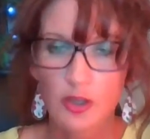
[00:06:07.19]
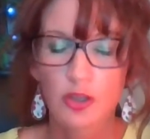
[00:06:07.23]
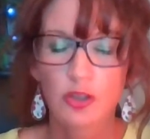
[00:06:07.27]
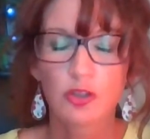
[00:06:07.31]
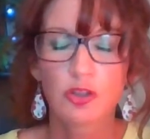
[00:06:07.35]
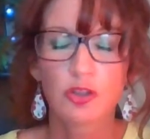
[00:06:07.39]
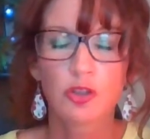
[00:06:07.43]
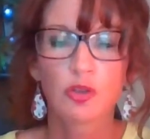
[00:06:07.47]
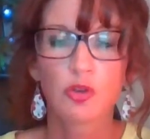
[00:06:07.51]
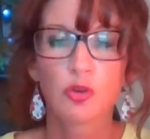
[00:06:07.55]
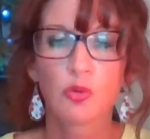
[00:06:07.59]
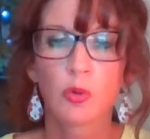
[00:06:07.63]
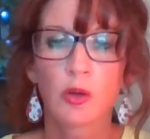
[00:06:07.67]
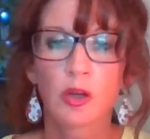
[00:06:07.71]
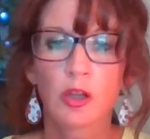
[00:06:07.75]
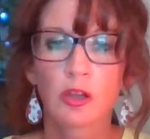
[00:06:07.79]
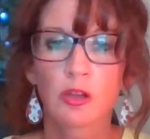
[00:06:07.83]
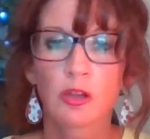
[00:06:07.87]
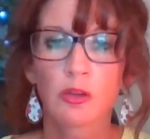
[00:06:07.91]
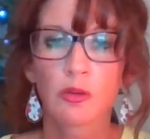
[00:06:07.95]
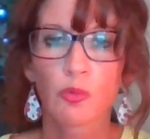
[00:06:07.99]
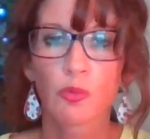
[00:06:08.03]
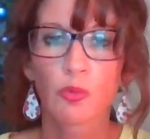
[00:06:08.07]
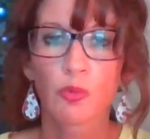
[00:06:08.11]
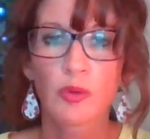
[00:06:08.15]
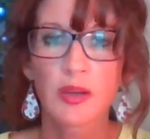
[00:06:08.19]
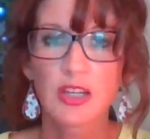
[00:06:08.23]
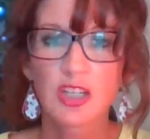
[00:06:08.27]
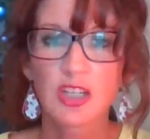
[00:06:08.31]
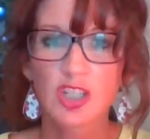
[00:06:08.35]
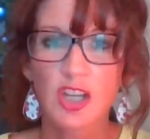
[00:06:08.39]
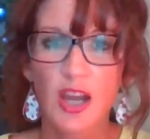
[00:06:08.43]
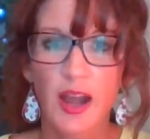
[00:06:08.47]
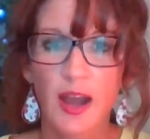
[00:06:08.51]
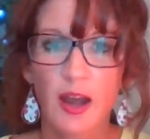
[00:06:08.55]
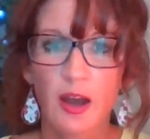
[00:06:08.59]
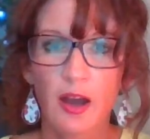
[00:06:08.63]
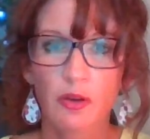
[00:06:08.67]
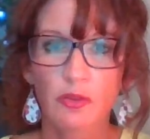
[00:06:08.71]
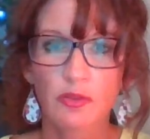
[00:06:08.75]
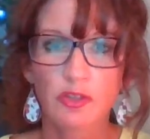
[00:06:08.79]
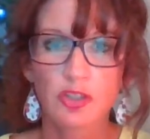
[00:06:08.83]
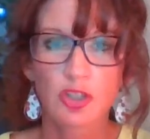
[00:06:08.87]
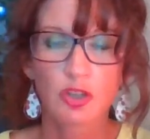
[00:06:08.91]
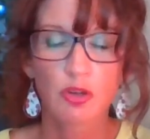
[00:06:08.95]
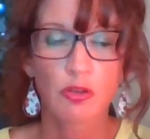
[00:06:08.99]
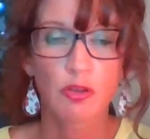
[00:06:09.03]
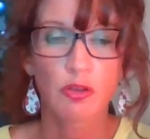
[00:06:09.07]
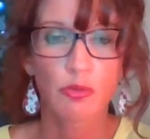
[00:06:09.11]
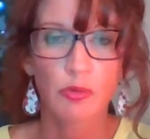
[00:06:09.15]
You will reach out
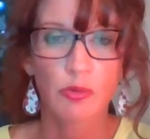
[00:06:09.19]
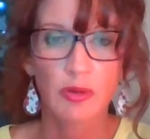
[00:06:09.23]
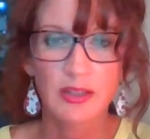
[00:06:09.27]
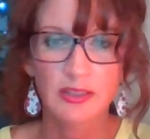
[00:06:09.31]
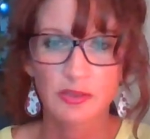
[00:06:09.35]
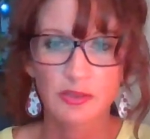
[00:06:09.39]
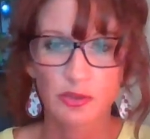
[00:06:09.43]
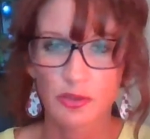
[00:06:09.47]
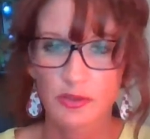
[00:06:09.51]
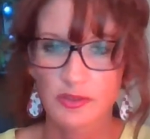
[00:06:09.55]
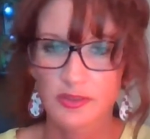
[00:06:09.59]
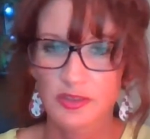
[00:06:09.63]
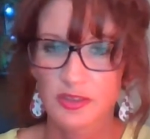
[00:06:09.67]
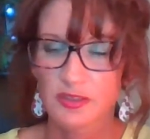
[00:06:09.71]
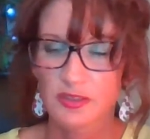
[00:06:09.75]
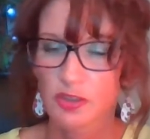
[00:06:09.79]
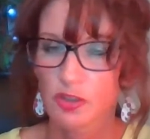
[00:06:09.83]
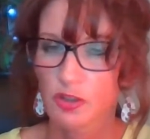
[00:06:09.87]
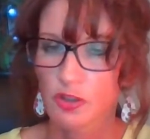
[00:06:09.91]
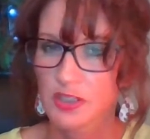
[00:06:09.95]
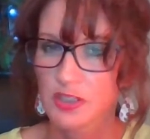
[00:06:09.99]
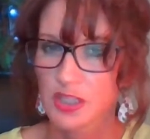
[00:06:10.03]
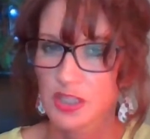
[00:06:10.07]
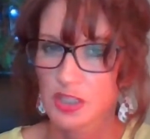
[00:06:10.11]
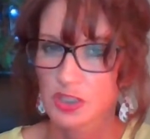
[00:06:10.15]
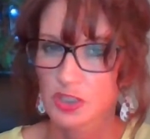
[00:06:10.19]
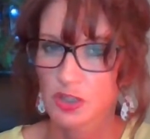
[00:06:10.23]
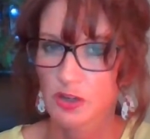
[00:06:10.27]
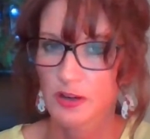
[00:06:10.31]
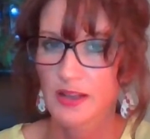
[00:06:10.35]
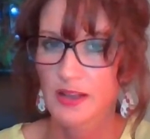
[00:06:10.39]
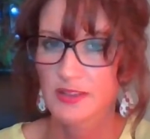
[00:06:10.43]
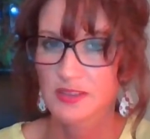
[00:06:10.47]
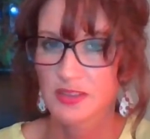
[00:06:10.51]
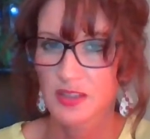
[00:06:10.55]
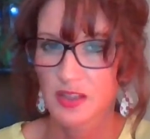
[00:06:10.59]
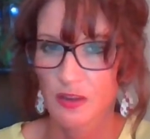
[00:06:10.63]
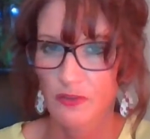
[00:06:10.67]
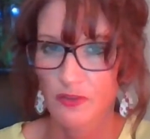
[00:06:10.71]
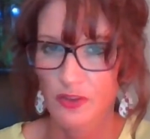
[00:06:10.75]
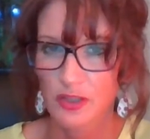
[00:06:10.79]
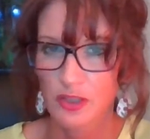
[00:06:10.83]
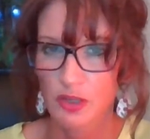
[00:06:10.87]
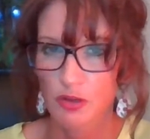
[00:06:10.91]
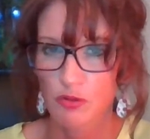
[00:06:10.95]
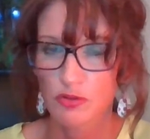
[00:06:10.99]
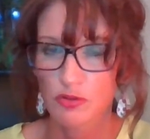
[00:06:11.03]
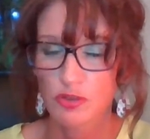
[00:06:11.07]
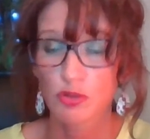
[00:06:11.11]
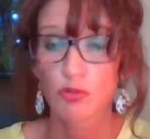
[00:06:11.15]
to the resources your teacher has given
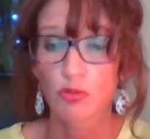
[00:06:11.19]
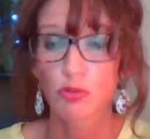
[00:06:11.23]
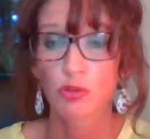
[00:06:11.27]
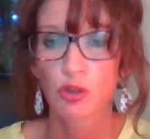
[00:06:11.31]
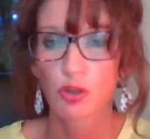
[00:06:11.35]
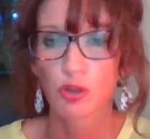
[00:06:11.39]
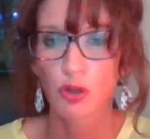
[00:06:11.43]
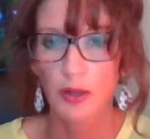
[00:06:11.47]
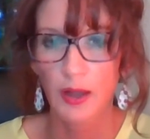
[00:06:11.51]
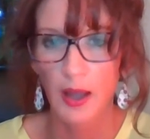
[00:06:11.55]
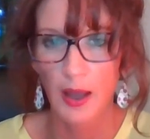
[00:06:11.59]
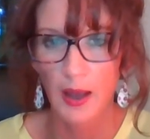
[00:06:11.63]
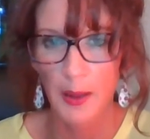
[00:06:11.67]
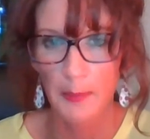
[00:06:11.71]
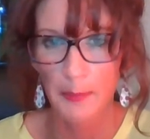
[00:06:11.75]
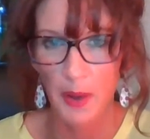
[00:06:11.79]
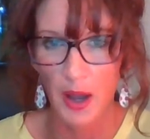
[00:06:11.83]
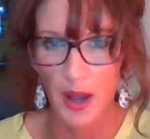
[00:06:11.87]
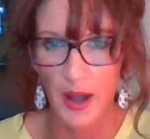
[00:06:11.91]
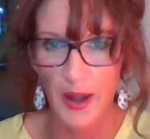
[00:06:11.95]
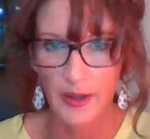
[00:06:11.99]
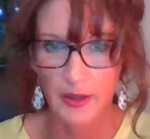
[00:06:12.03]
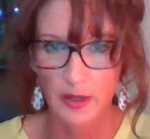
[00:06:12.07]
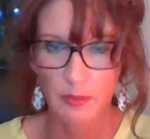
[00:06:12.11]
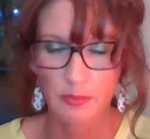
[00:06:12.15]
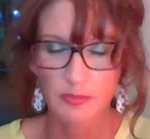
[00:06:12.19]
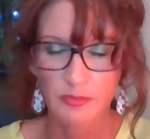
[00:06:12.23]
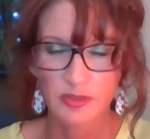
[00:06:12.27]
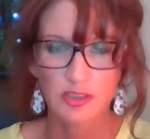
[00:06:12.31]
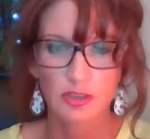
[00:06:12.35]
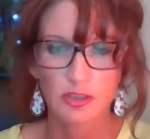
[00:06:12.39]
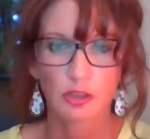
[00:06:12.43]
you to look up items,